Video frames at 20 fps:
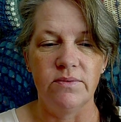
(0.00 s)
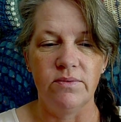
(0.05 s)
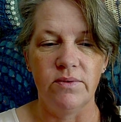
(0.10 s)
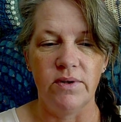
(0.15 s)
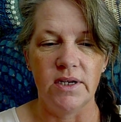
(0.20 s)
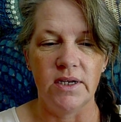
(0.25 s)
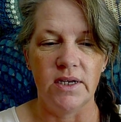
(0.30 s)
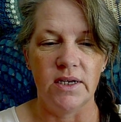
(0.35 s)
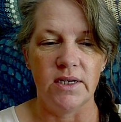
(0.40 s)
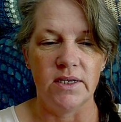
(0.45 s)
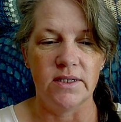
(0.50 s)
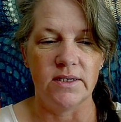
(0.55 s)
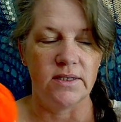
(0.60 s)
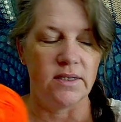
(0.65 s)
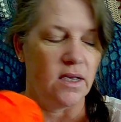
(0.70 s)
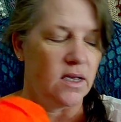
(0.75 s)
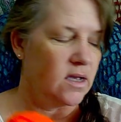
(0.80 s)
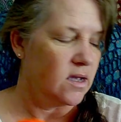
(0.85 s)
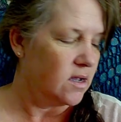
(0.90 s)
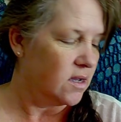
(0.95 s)
one is
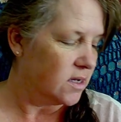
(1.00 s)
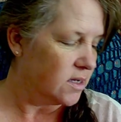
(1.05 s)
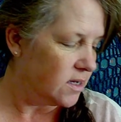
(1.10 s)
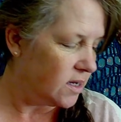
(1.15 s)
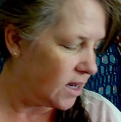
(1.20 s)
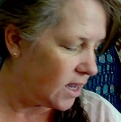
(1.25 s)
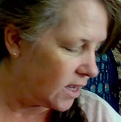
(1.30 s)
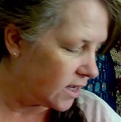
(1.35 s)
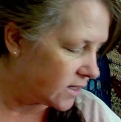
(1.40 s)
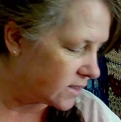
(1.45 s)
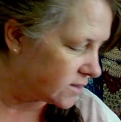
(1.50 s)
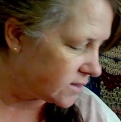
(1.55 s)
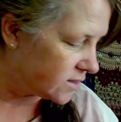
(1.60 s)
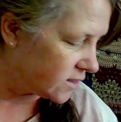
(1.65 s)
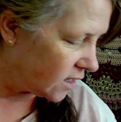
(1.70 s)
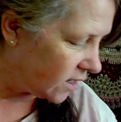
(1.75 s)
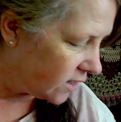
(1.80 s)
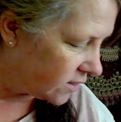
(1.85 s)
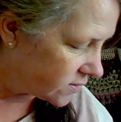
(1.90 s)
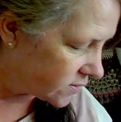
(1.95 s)
next.
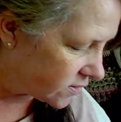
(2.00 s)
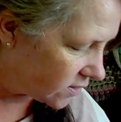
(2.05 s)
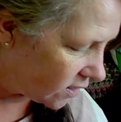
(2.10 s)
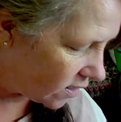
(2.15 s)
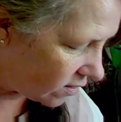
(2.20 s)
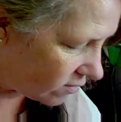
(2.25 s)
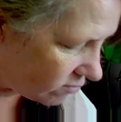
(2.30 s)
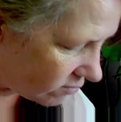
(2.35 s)
I also have